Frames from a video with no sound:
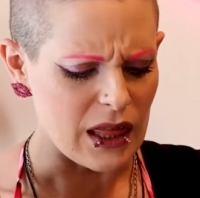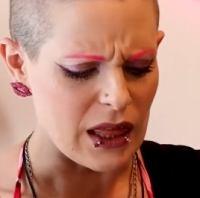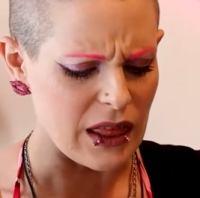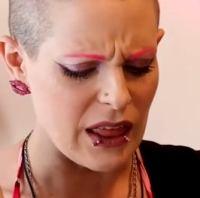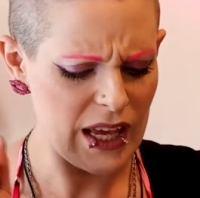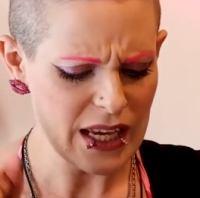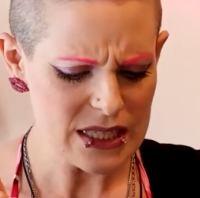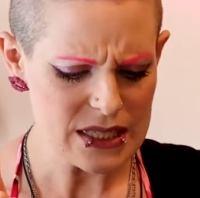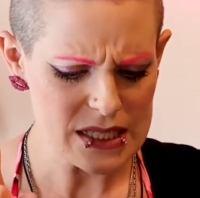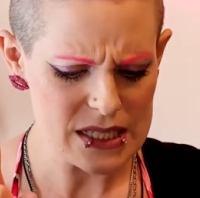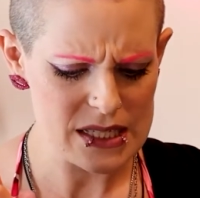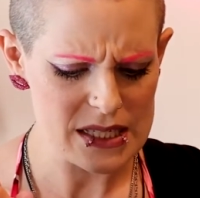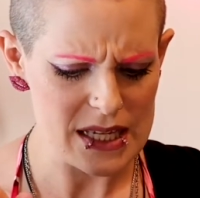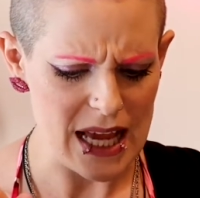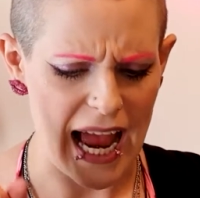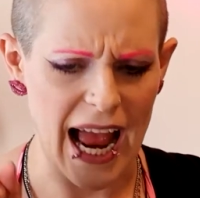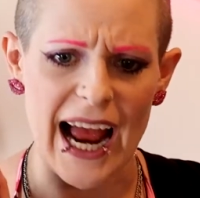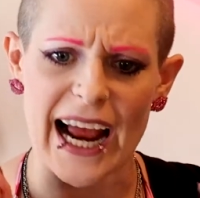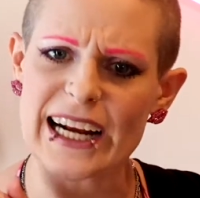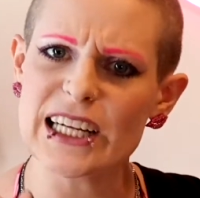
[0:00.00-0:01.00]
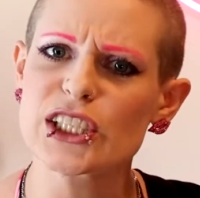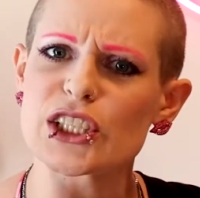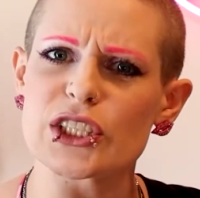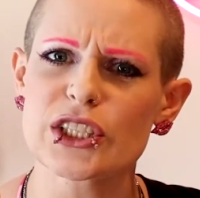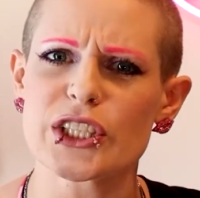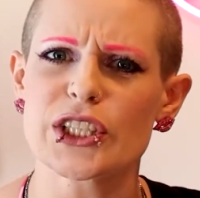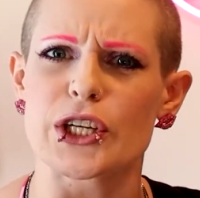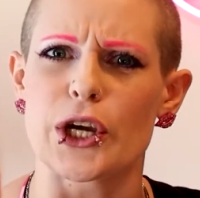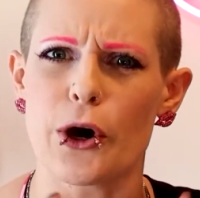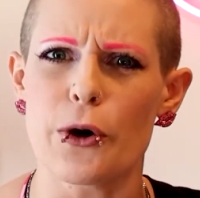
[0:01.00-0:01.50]
Let's
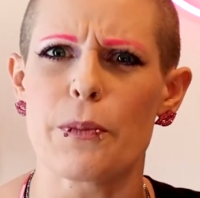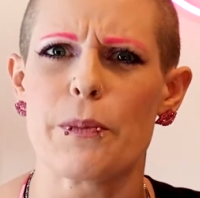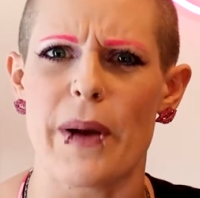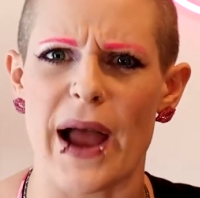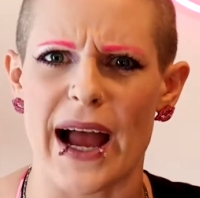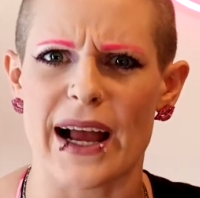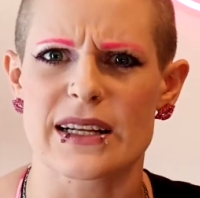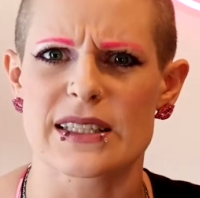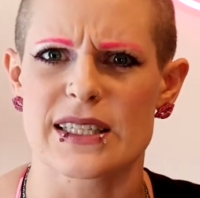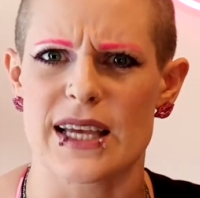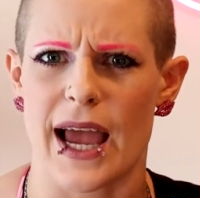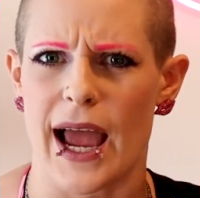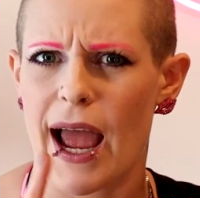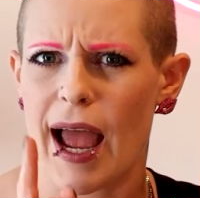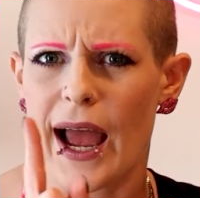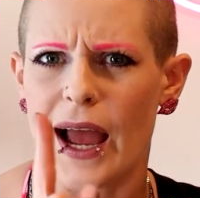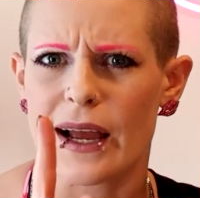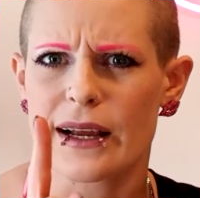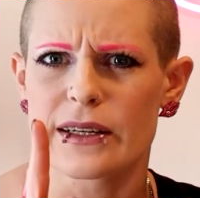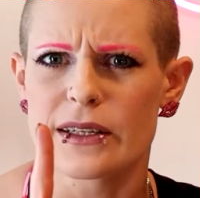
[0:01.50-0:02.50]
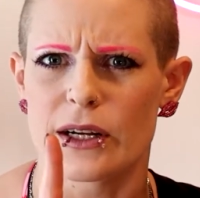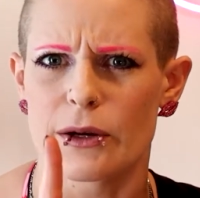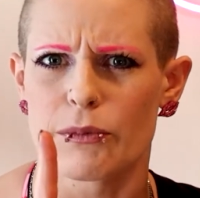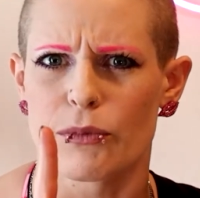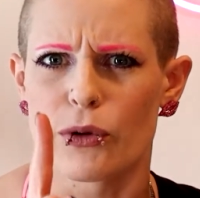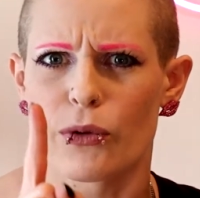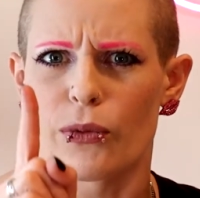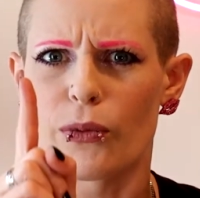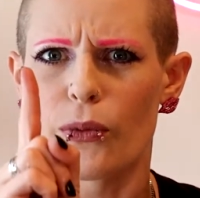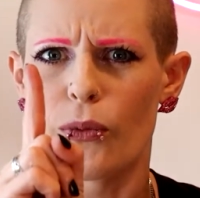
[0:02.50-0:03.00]
actually go back to hack
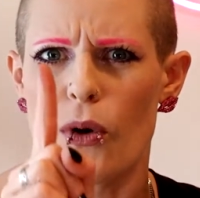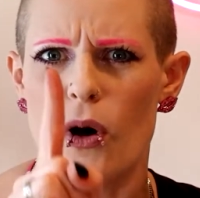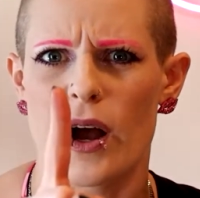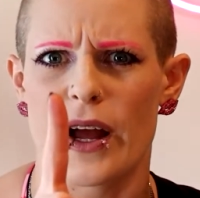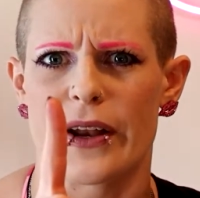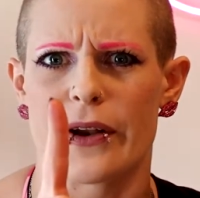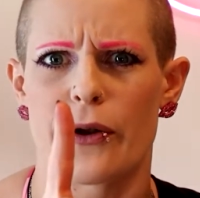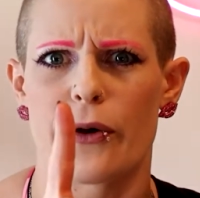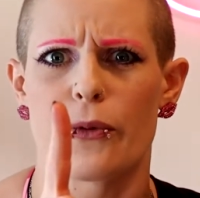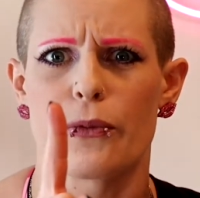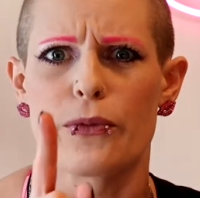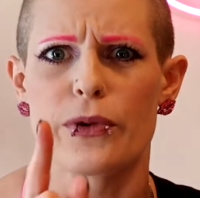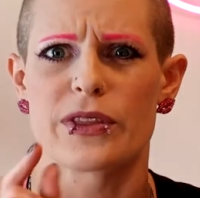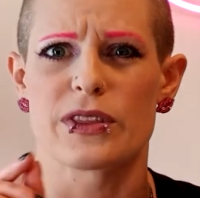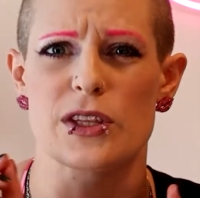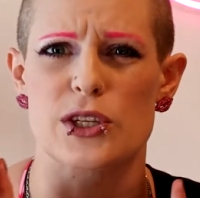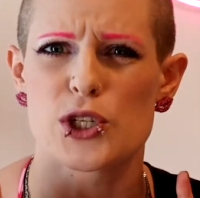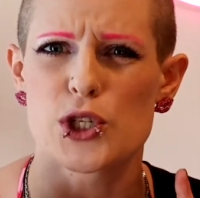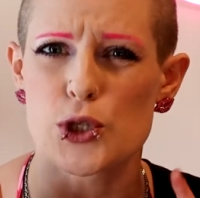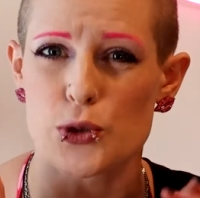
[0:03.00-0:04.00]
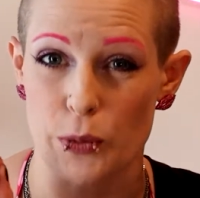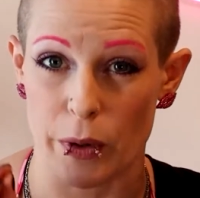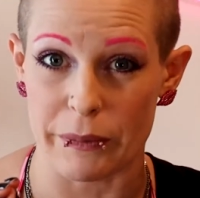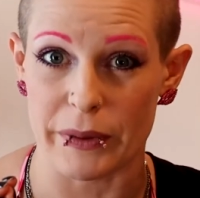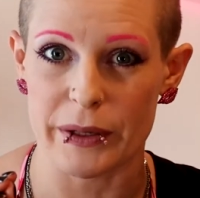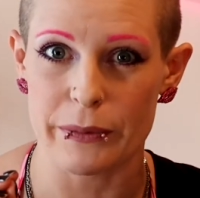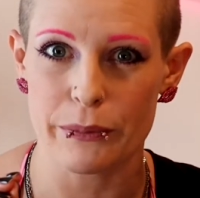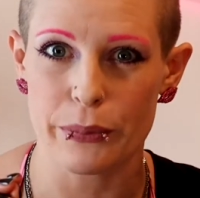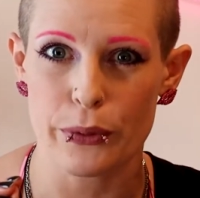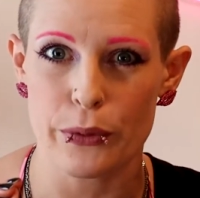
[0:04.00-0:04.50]
number 1 with the
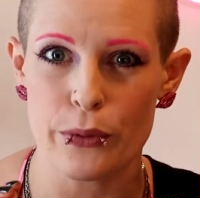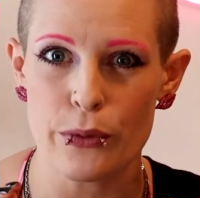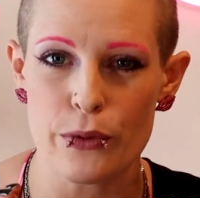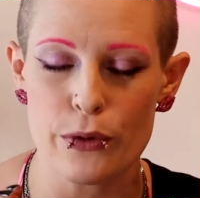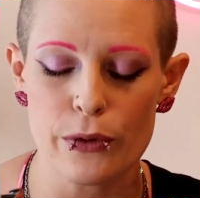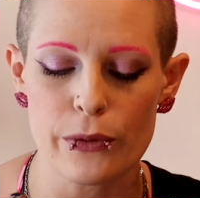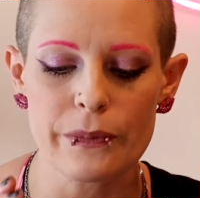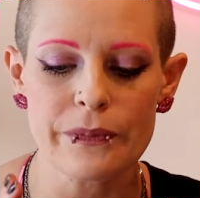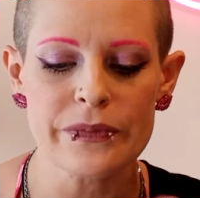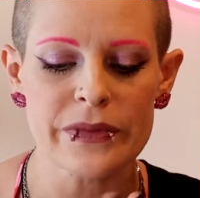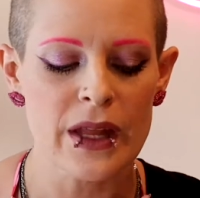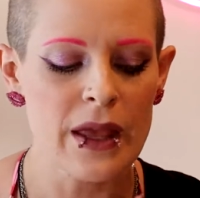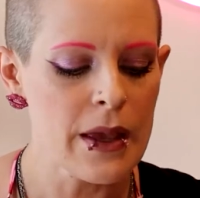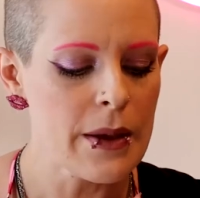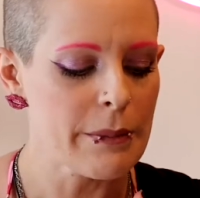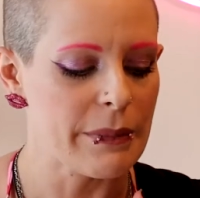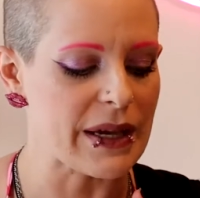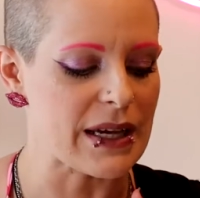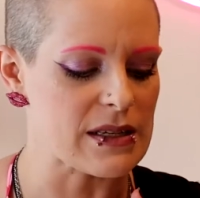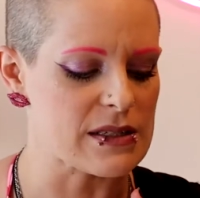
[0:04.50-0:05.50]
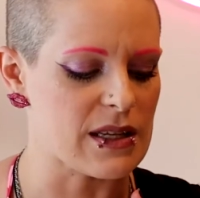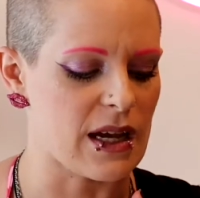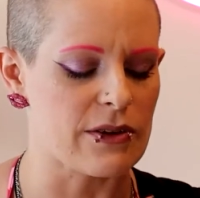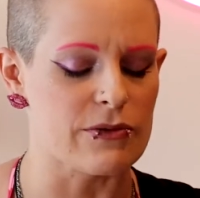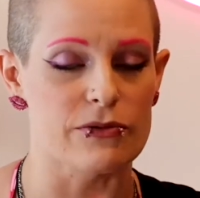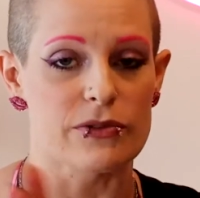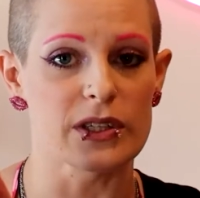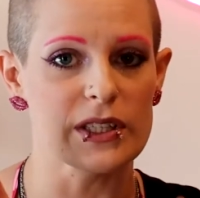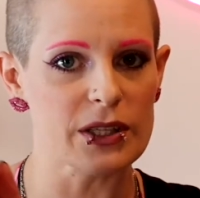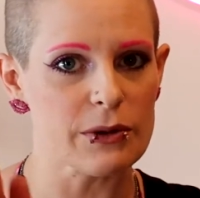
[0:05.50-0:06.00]
swimming pool, because I
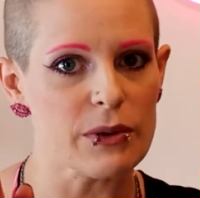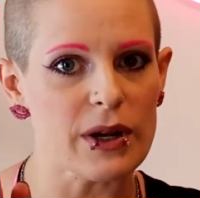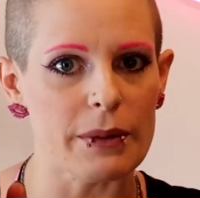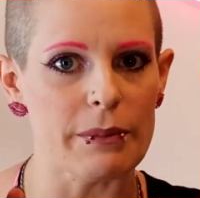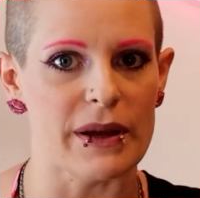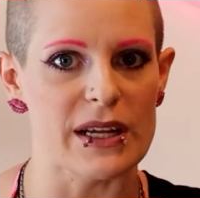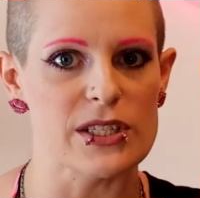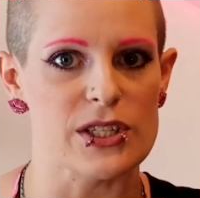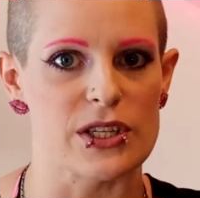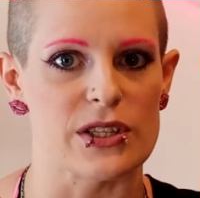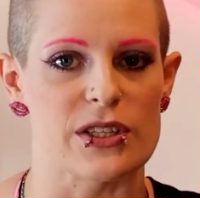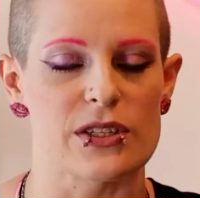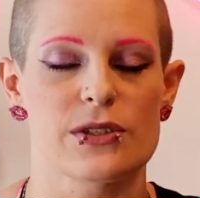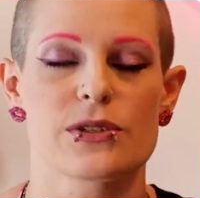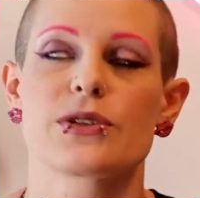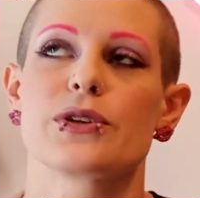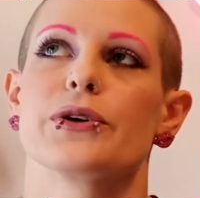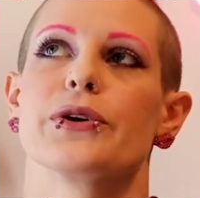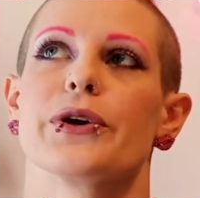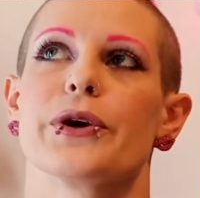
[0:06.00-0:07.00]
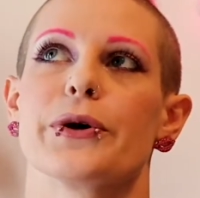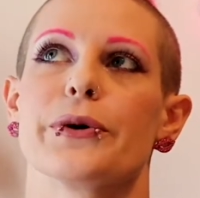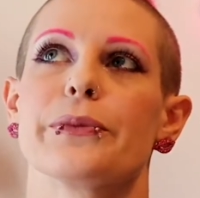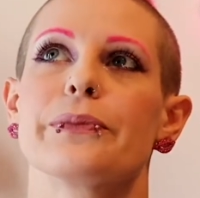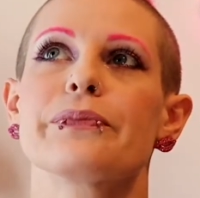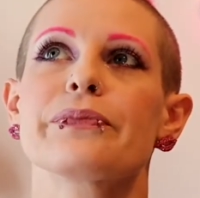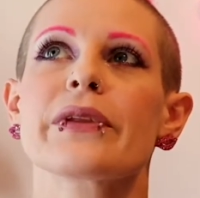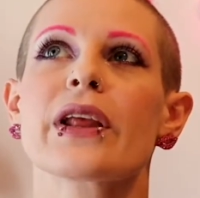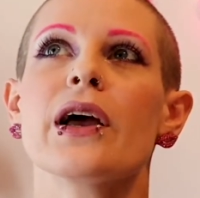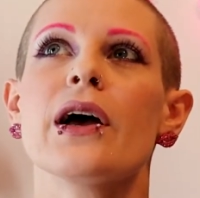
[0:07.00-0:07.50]
really wanna mention this to you.
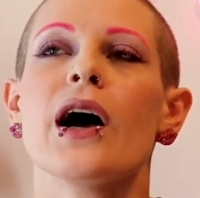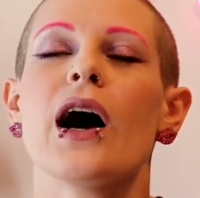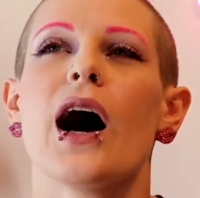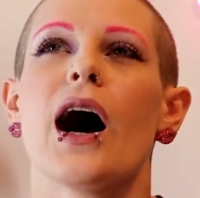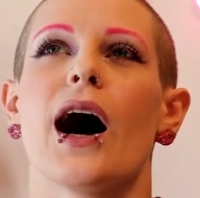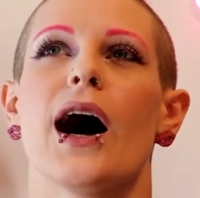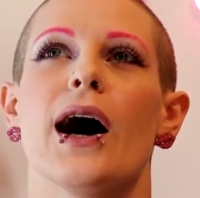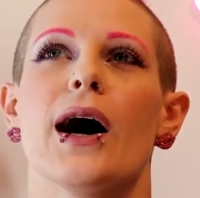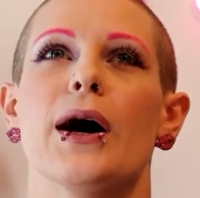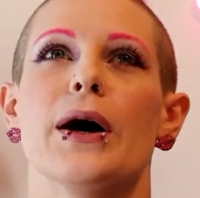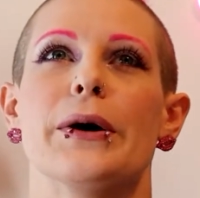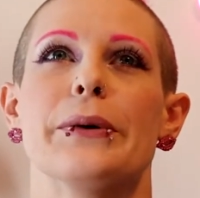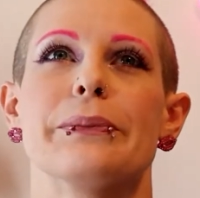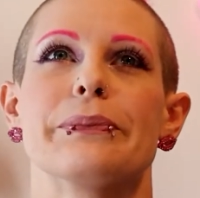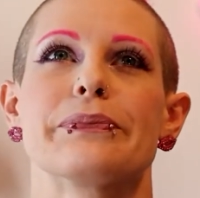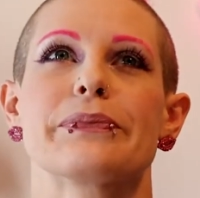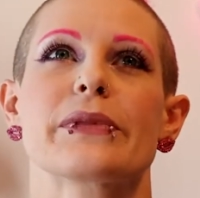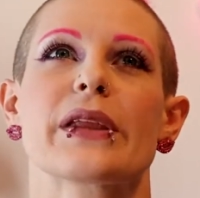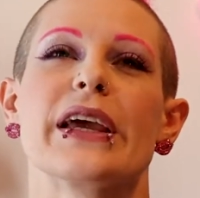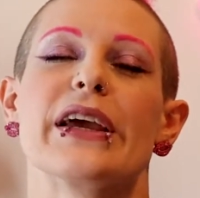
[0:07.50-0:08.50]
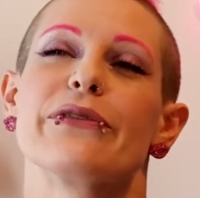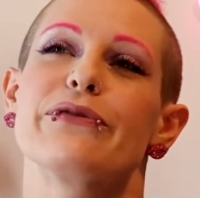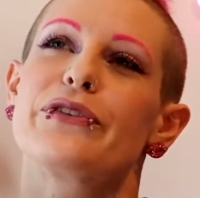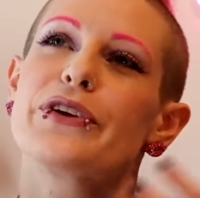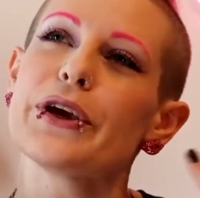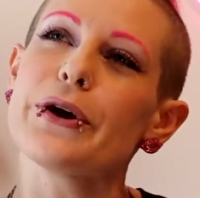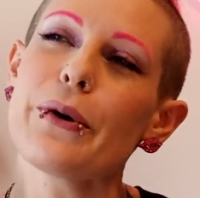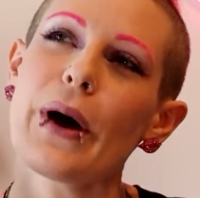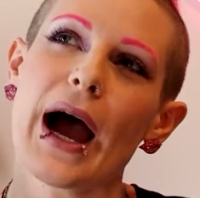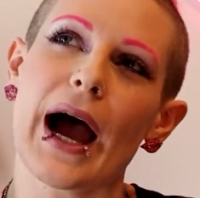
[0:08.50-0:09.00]
If
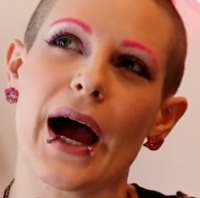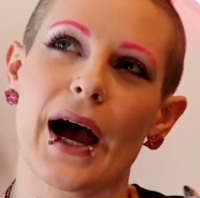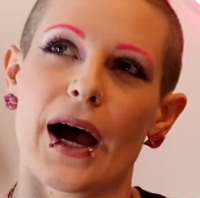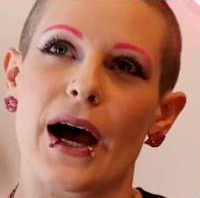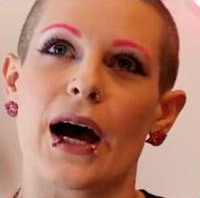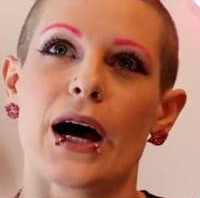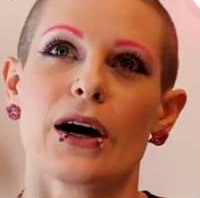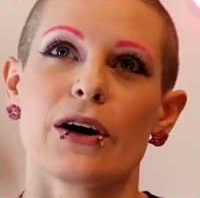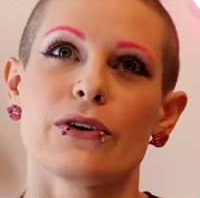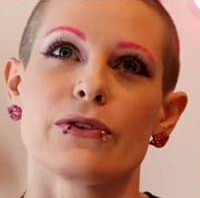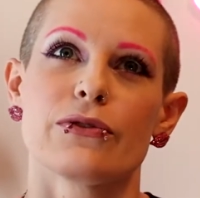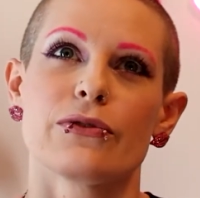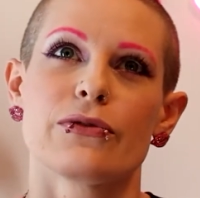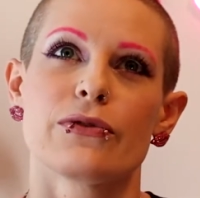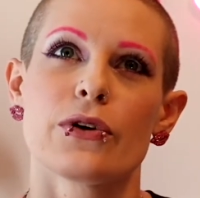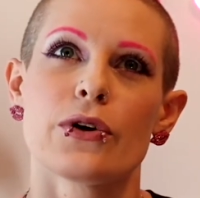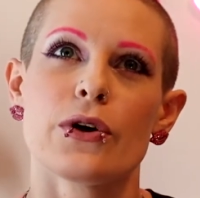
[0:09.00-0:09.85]
you have